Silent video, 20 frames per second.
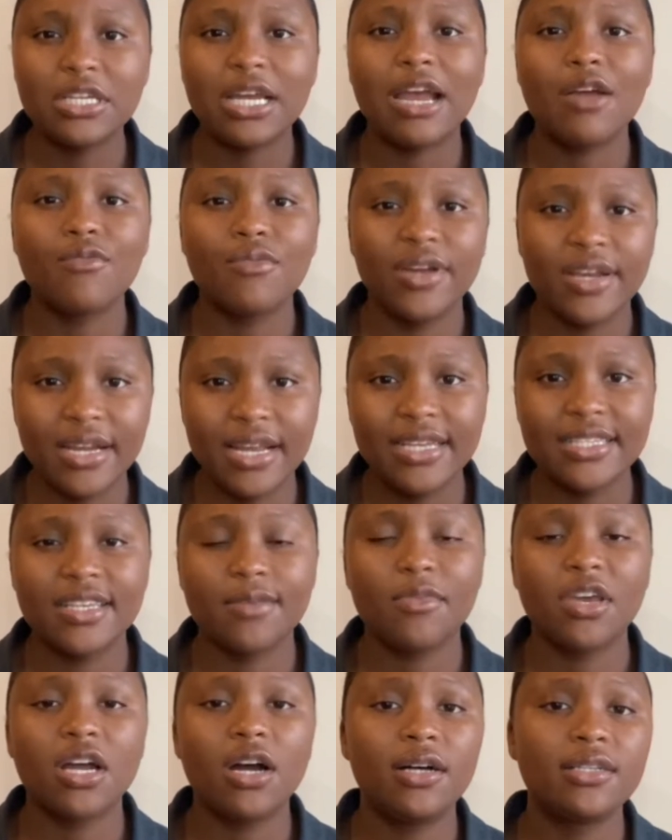I realized
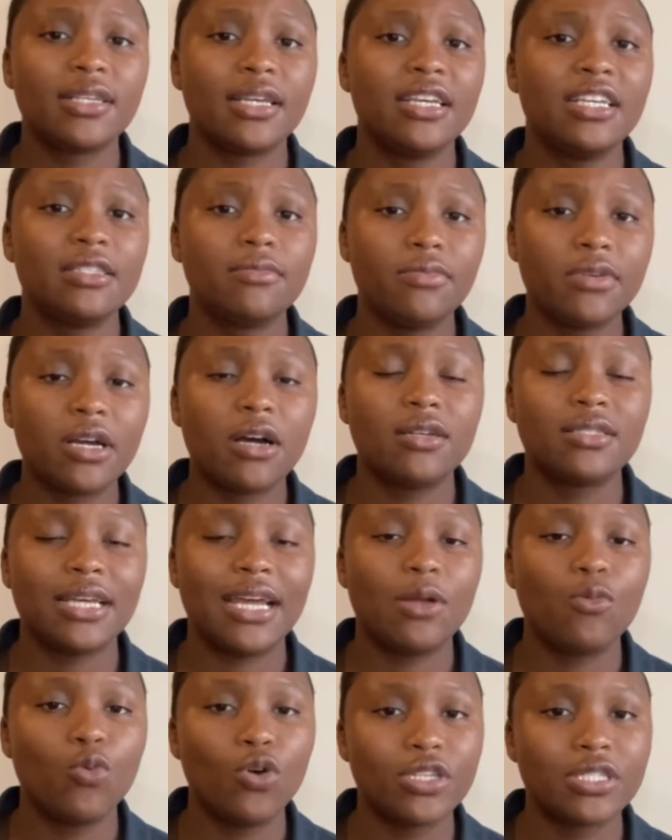it's because
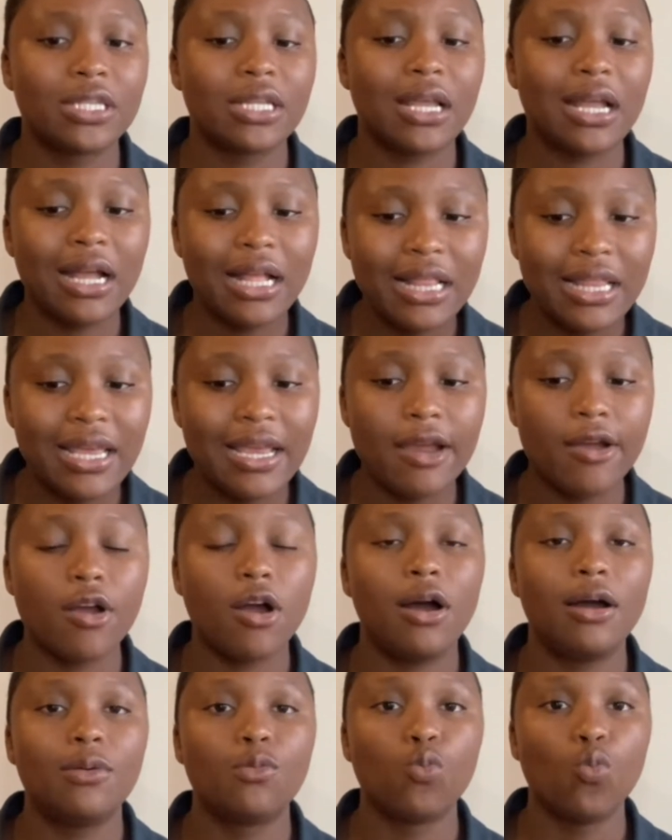I wasn't clear
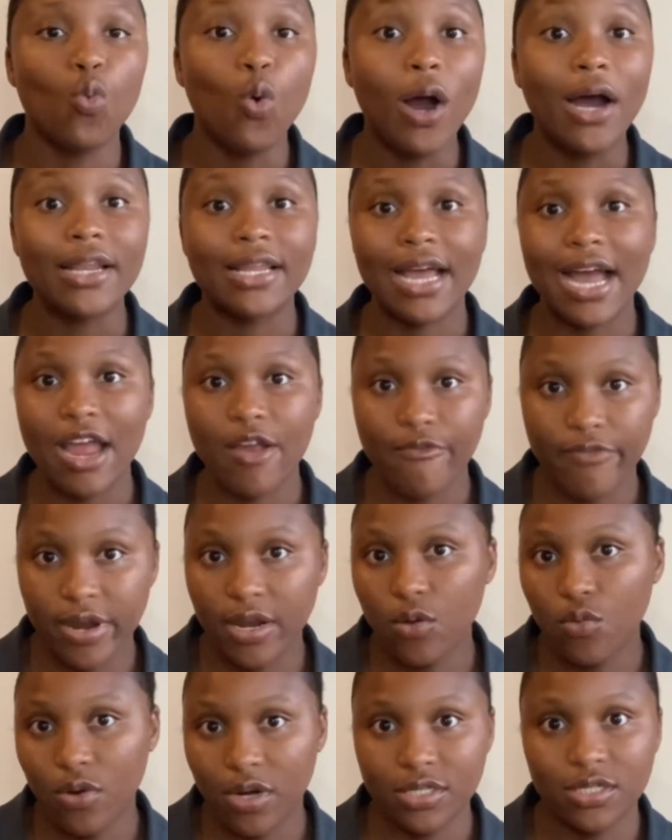on what I
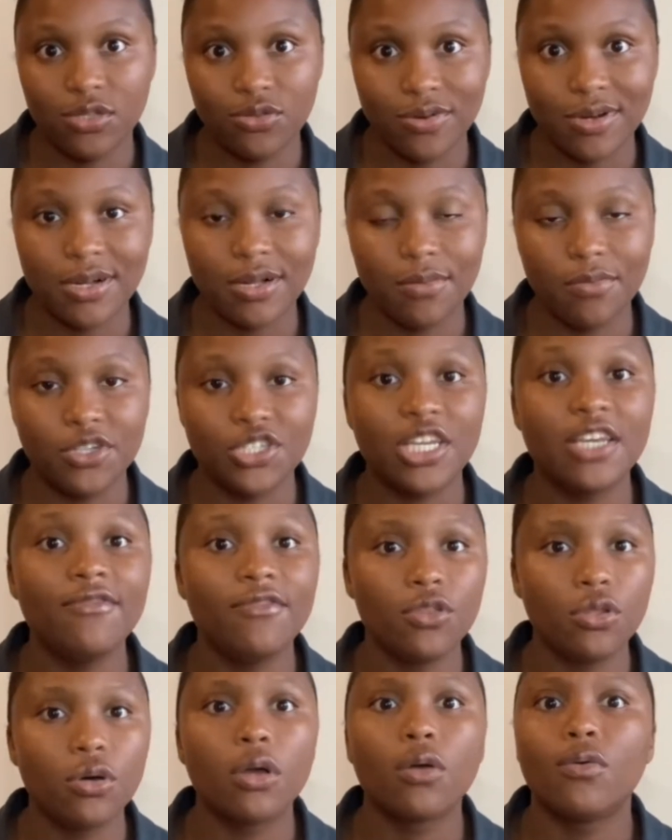really wanted to accomplish,
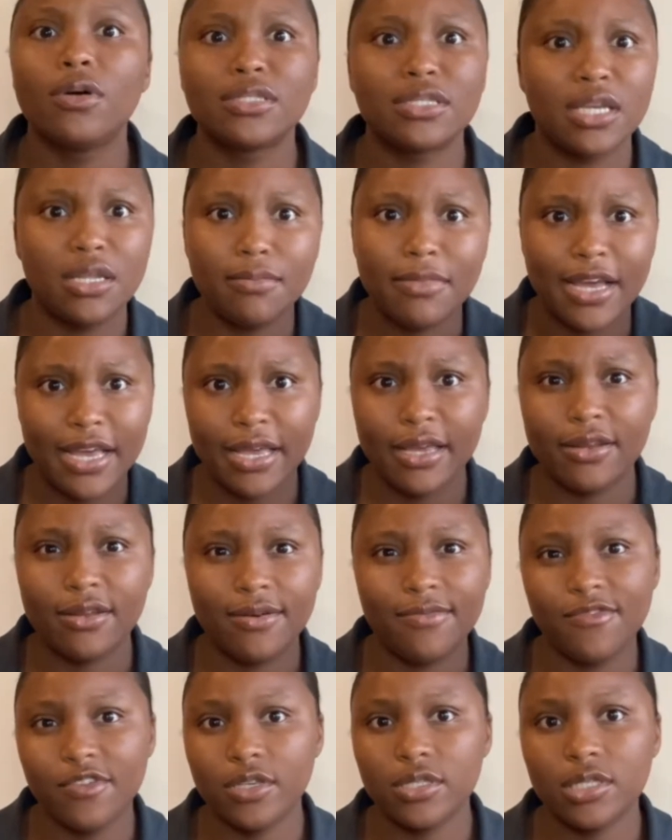even though it was in my head,
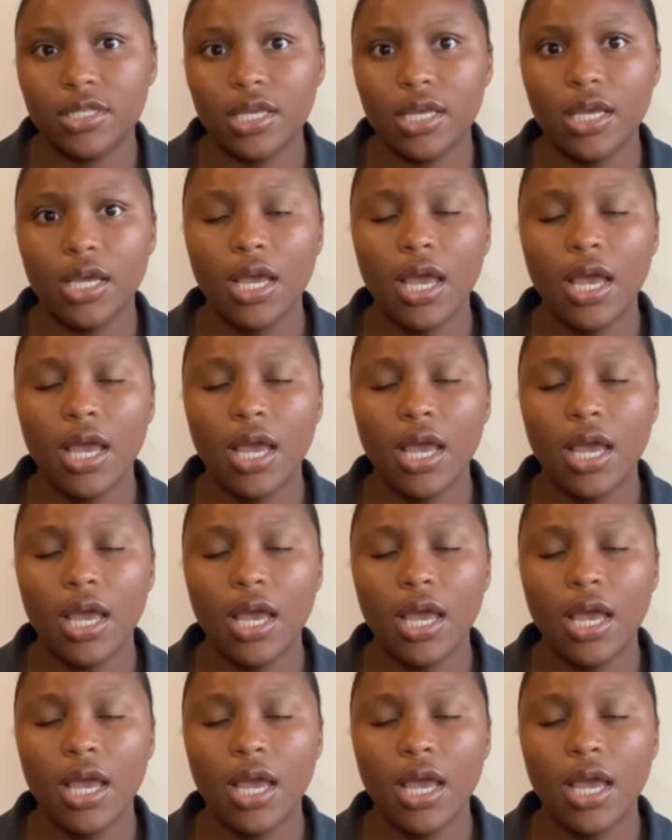obviously.